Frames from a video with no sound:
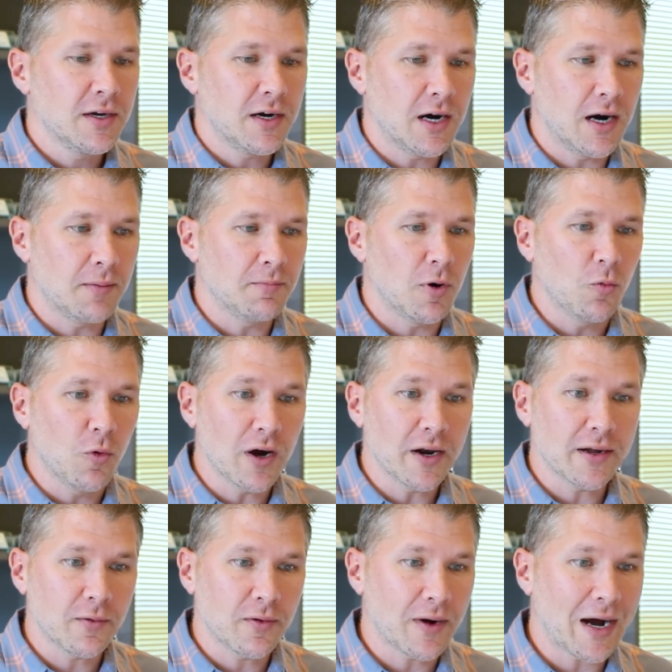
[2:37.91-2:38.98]
but
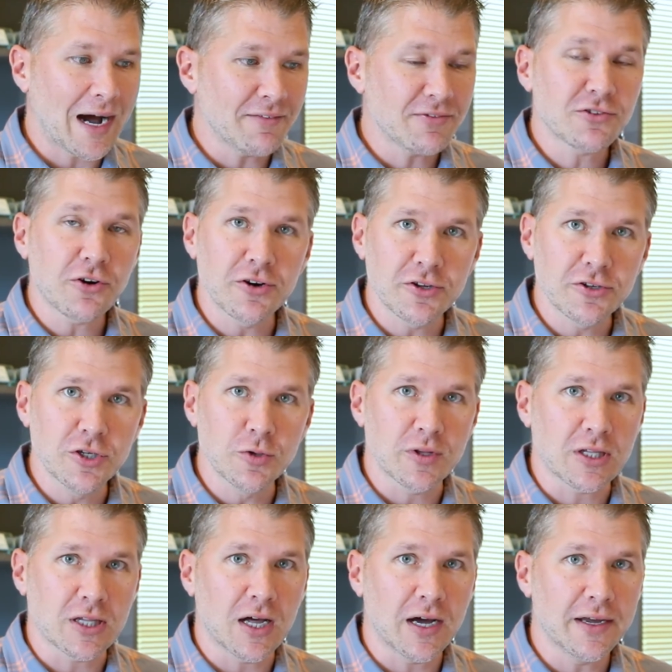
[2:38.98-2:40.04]
what I've started to do with
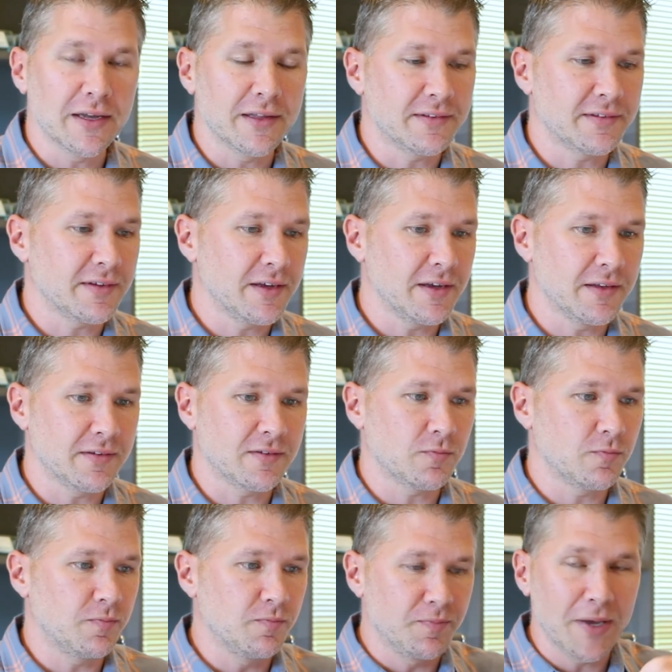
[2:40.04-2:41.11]
clients is
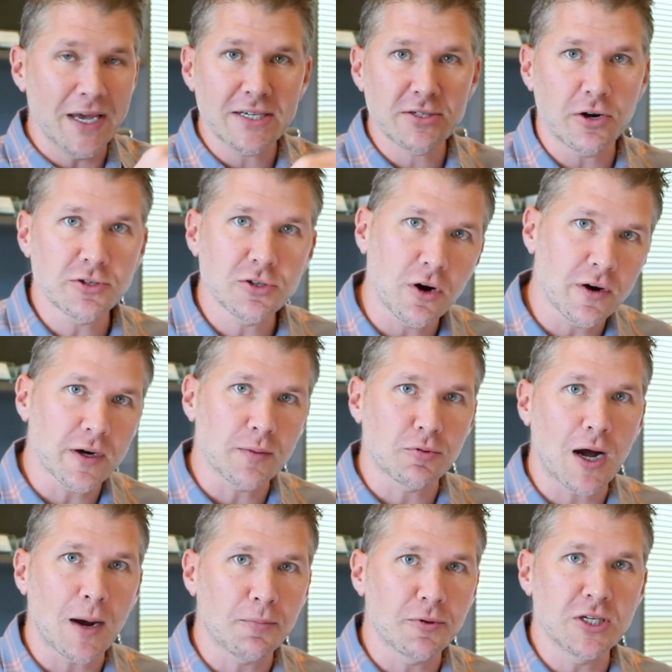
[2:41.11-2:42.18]
picked our target
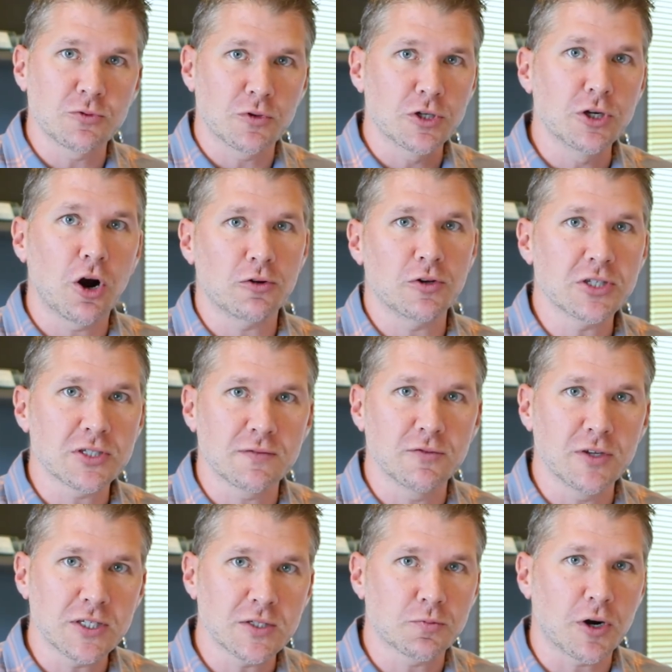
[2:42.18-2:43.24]
properties regardless of
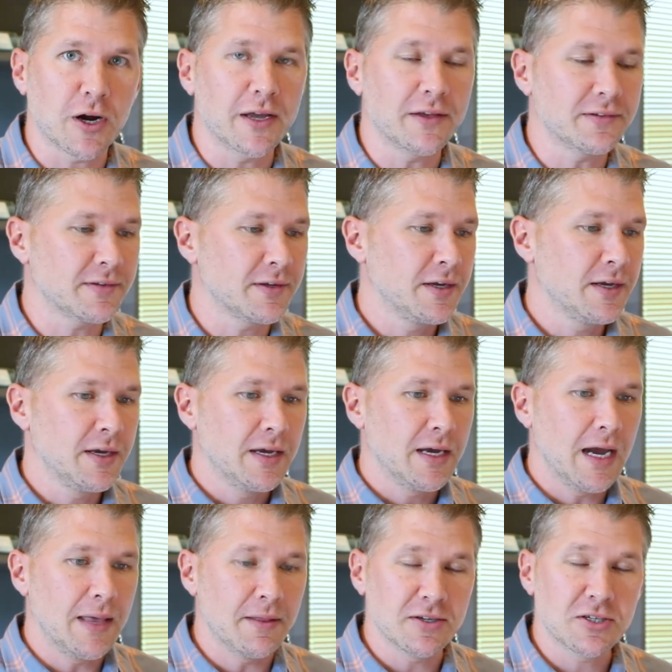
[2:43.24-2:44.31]
list price,
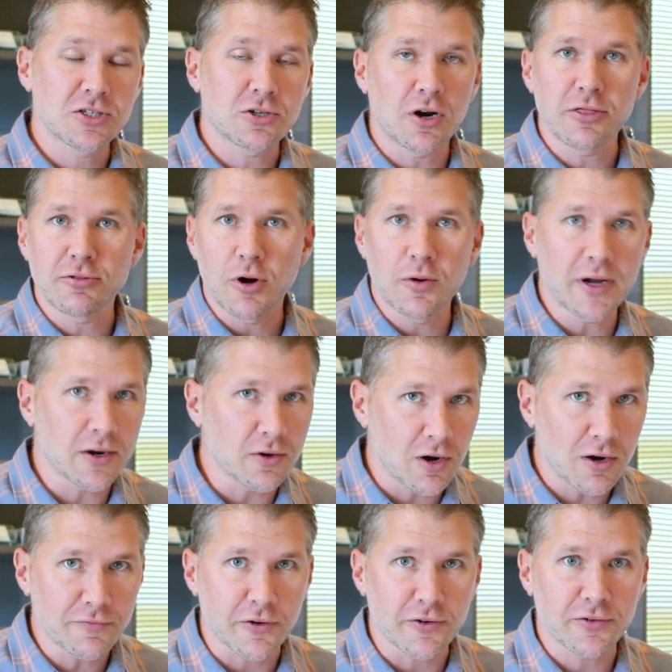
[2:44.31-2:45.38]
and then just started throwing out
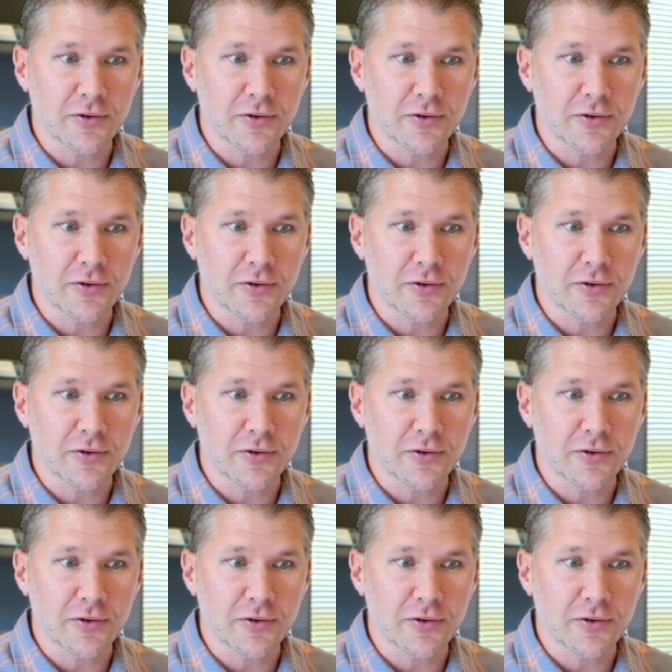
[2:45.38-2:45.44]
offers.